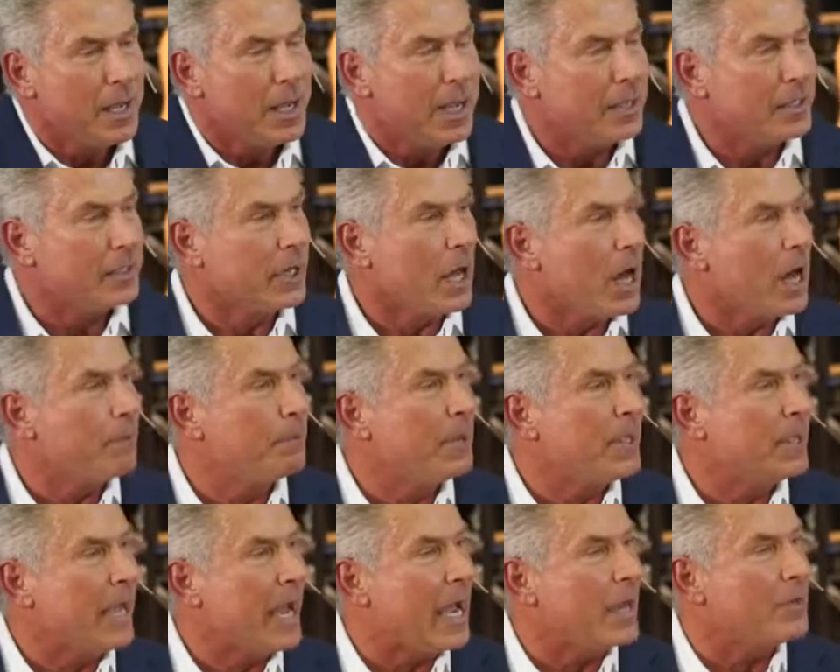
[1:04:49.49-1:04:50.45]
And God
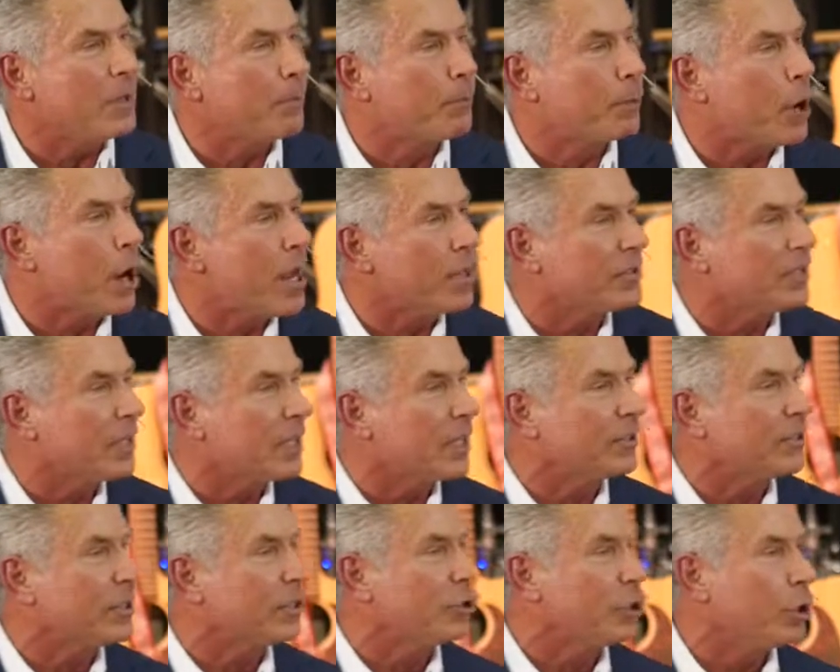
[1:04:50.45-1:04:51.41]
began the
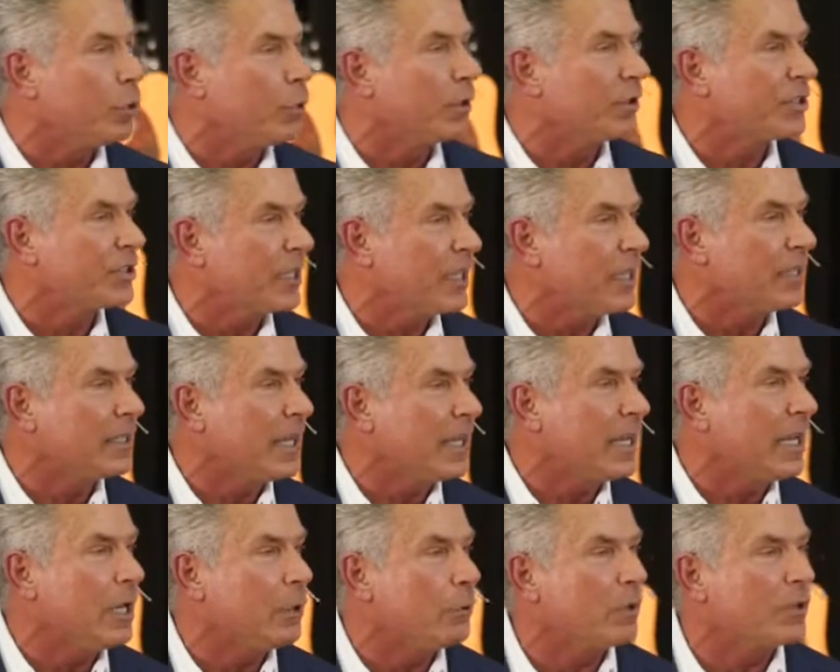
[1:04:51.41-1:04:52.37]
process, as you will see,
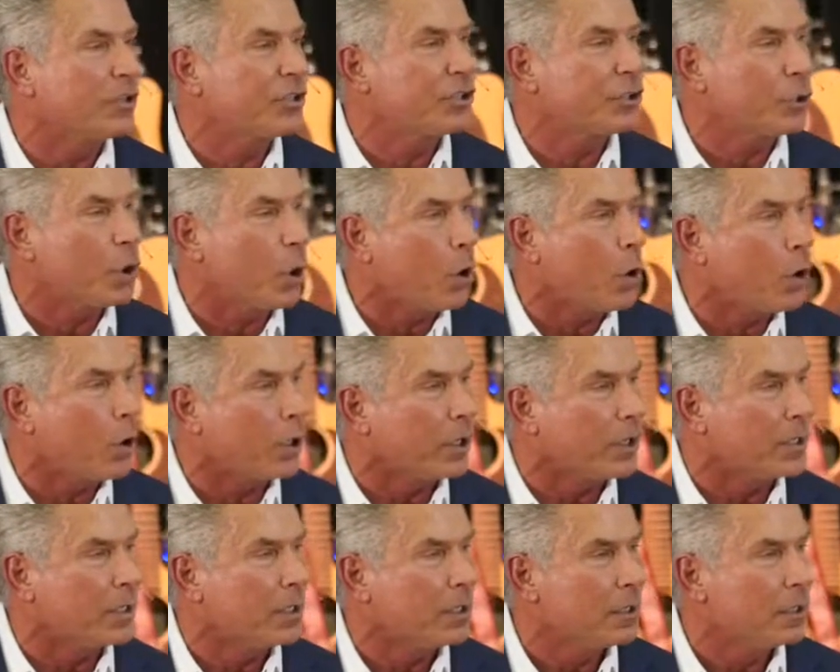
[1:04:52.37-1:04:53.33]
that He
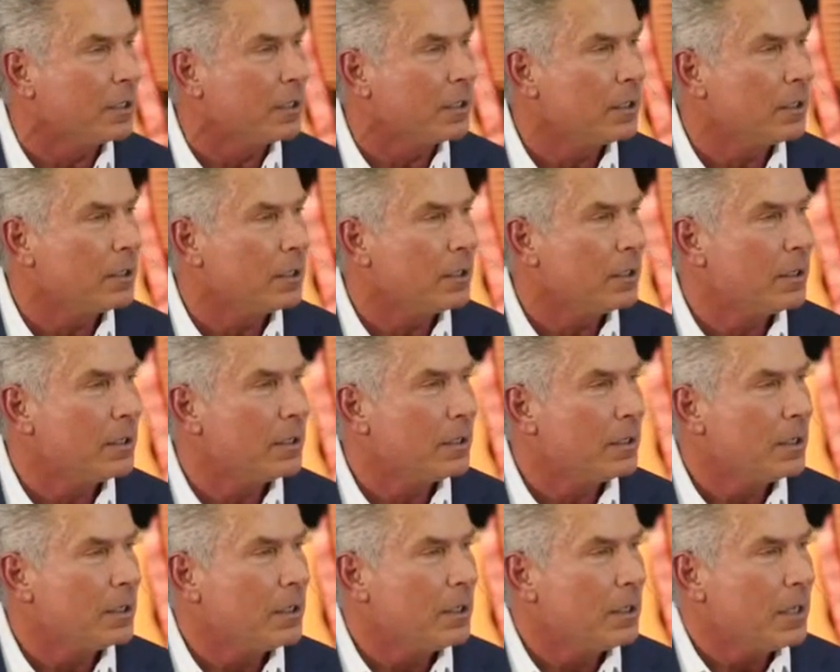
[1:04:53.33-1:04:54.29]
restored
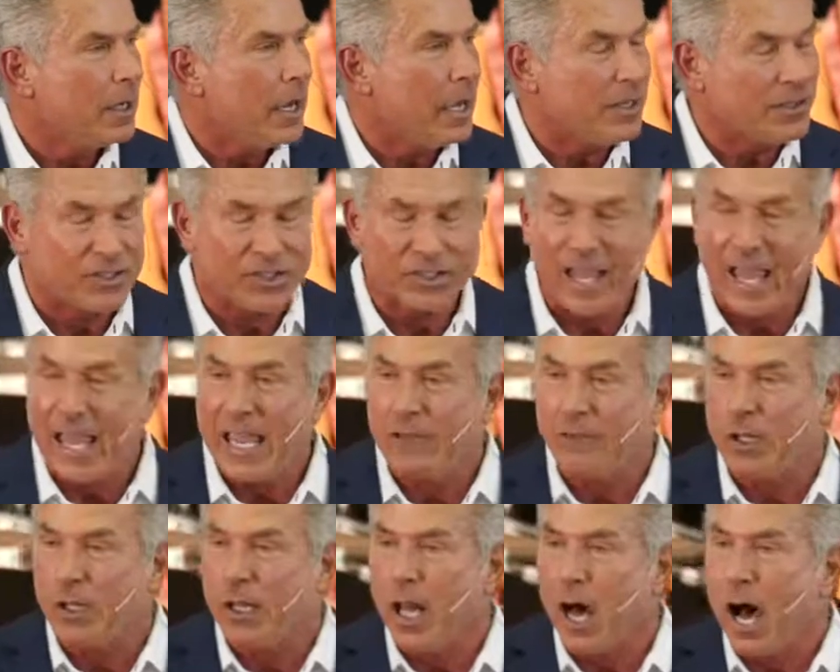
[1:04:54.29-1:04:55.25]
and
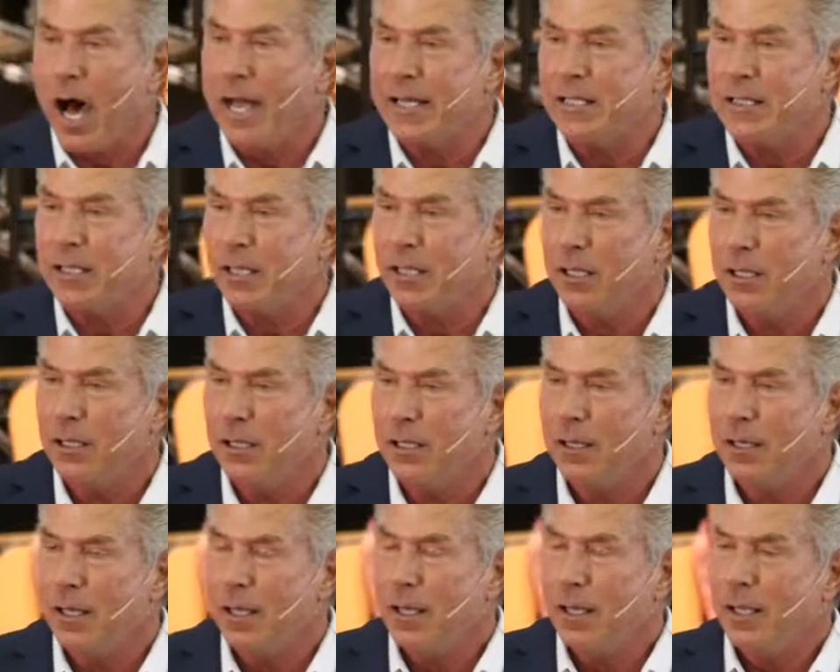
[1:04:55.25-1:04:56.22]
saved Lot
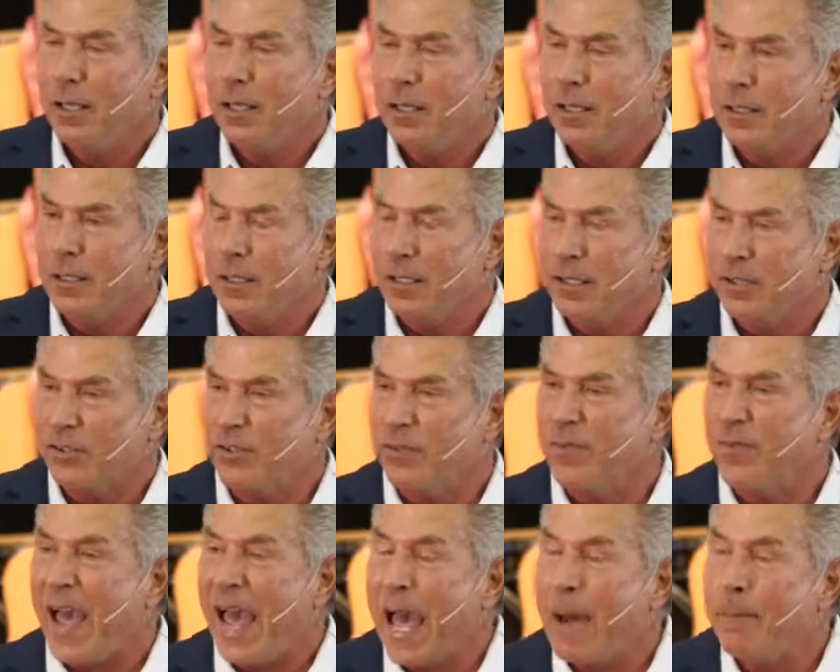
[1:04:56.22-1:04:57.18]
and his
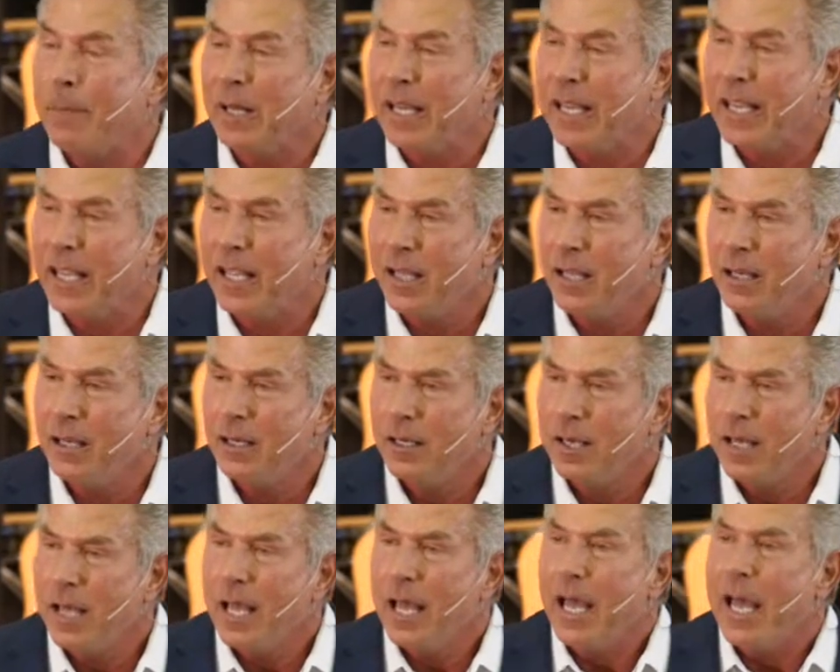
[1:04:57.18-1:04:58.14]
family
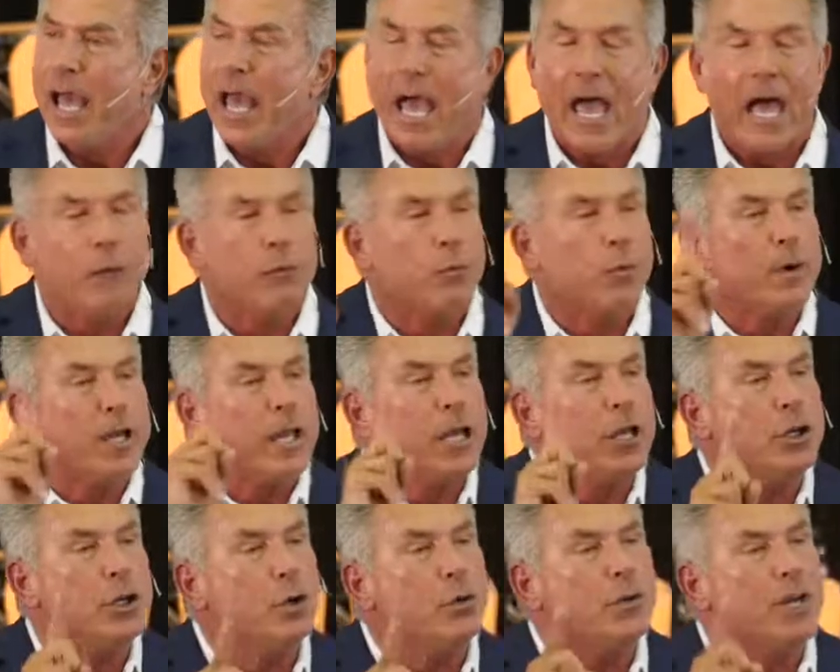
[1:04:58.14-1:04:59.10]
and
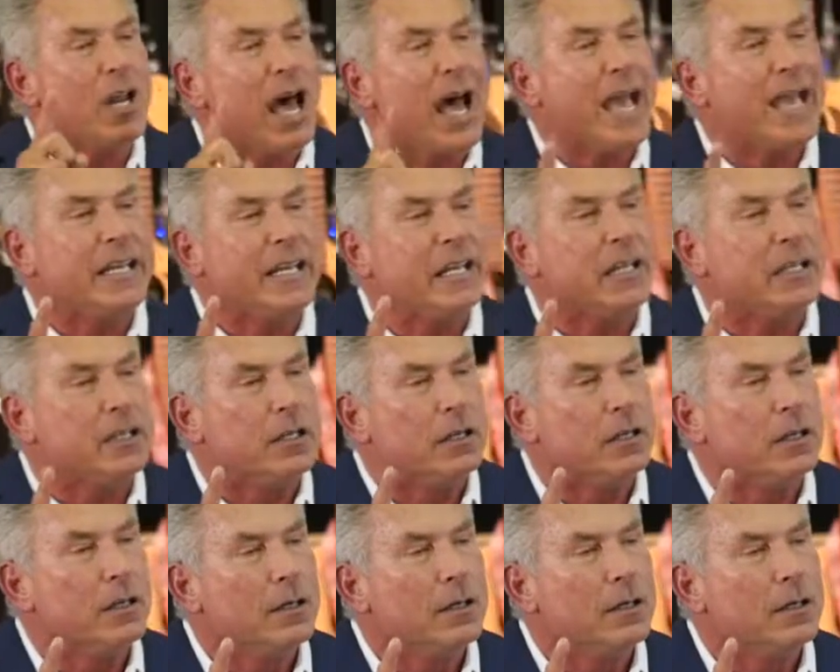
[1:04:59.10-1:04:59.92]
reunited